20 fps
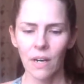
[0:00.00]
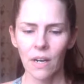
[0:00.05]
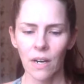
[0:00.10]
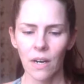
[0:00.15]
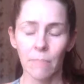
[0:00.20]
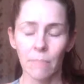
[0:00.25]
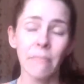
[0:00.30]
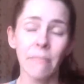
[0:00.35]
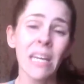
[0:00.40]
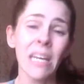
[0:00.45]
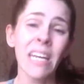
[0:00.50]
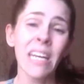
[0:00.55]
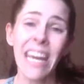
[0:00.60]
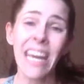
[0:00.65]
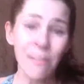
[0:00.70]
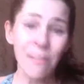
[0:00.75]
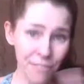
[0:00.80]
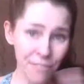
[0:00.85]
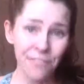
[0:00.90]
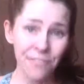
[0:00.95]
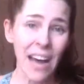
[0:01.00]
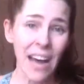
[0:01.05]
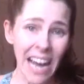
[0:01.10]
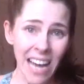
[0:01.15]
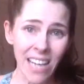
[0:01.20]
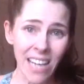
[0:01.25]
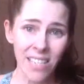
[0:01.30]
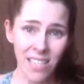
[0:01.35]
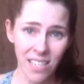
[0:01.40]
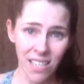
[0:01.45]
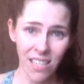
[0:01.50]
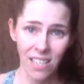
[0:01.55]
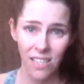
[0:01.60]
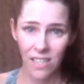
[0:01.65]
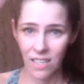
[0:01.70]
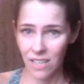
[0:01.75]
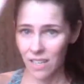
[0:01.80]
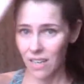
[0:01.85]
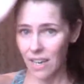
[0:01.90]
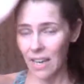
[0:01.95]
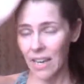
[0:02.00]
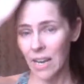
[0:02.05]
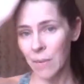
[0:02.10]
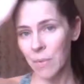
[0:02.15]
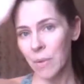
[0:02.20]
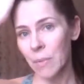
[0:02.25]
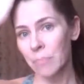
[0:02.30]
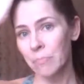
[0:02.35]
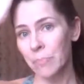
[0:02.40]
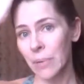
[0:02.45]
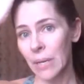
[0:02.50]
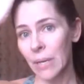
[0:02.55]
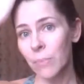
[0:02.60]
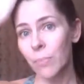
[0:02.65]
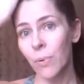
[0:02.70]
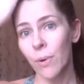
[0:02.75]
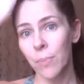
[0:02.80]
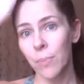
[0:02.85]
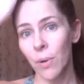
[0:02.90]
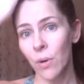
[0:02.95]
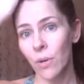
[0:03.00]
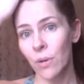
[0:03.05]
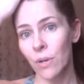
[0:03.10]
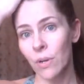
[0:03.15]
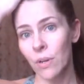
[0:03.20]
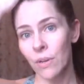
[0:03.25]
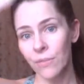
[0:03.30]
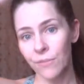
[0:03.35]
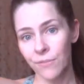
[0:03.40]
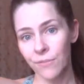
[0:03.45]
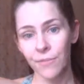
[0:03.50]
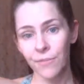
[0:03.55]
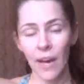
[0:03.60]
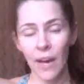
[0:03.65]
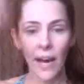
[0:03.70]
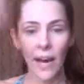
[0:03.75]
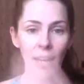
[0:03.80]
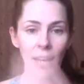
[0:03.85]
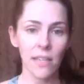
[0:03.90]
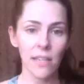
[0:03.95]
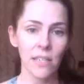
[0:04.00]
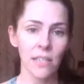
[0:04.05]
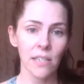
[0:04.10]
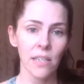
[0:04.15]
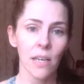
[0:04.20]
Meat and fat, and I'm a big proponent of fat,